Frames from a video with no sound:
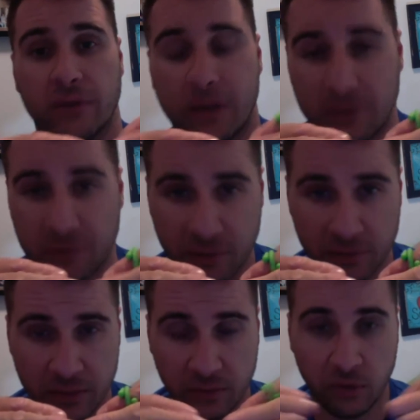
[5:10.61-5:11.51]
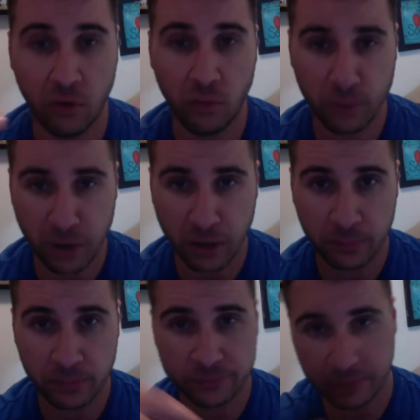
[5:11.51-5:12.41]
artery will open
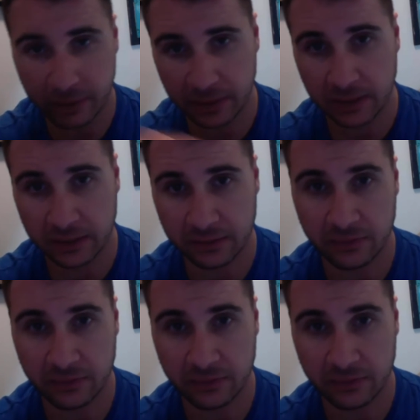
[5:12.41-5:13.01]
up, and then